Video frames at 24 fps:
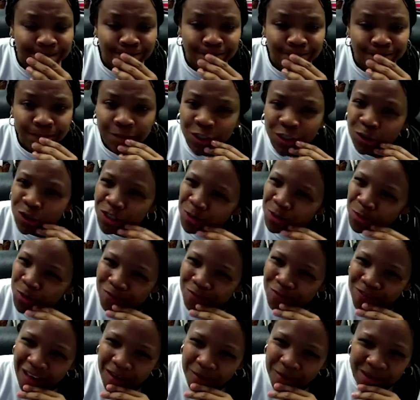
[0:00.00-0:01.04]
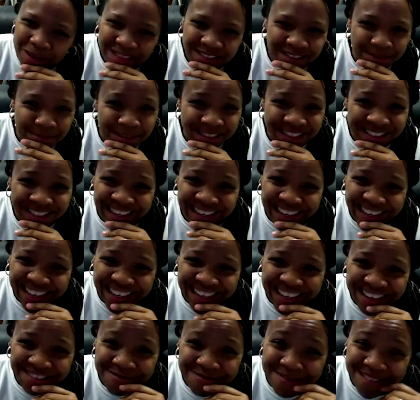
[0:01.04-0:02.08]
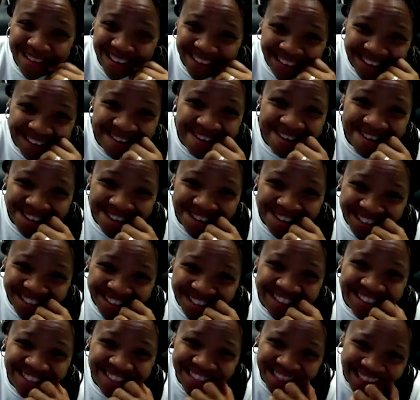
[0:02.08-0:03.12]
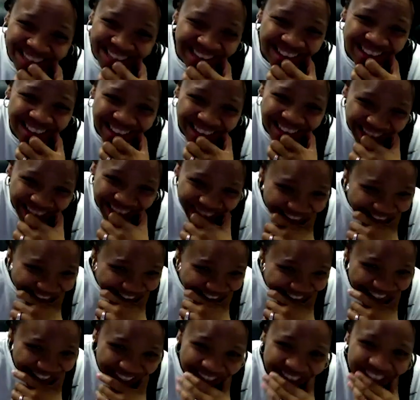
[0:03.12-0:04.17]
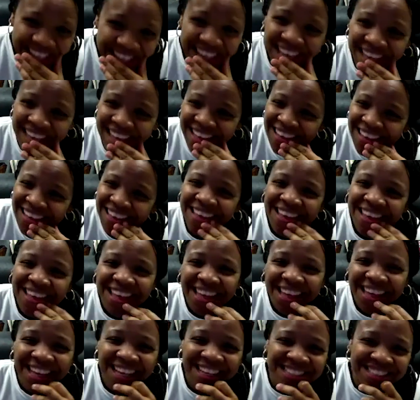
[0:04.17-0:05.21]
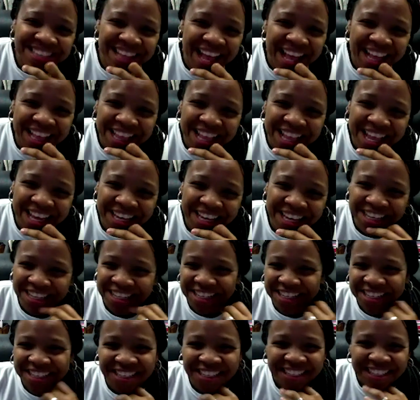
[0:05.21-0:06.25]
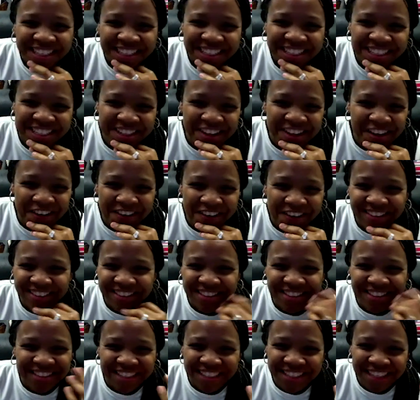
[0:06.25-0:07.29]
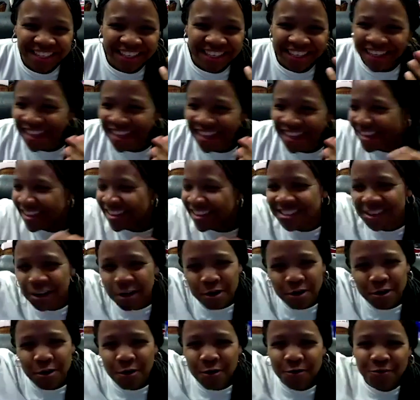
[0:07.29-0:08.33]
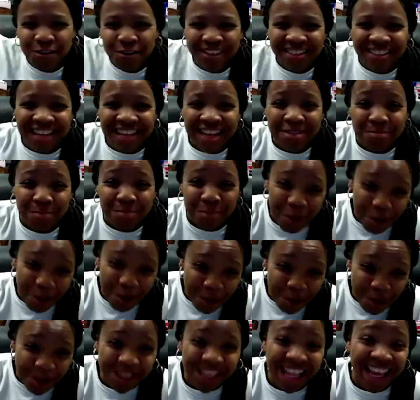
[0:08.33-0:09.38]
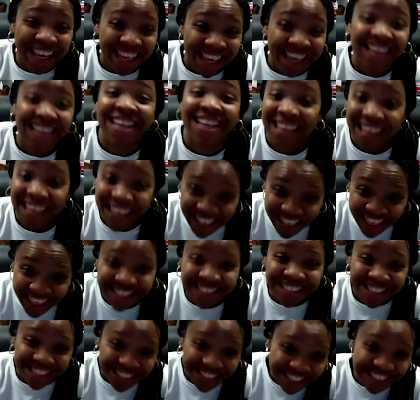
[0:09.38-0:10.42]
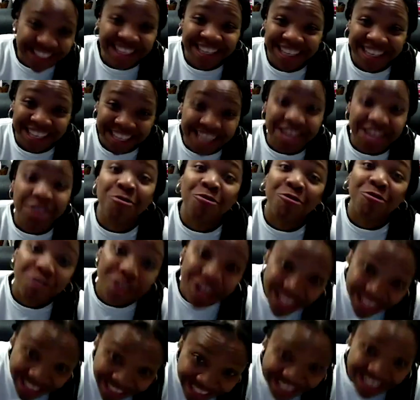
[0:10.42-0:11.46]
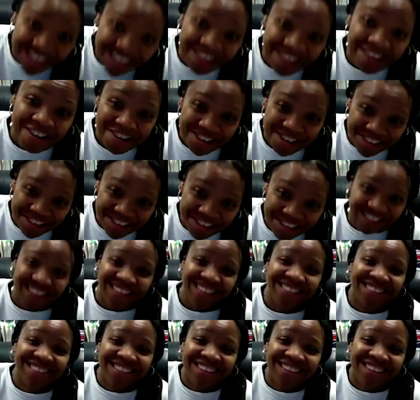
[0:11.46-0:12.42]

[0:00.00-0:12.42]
Usually when Val makes a mistake, it really hurts us. Yeah. It's not like a, you know, turnover dead ball. Like it really hurts us.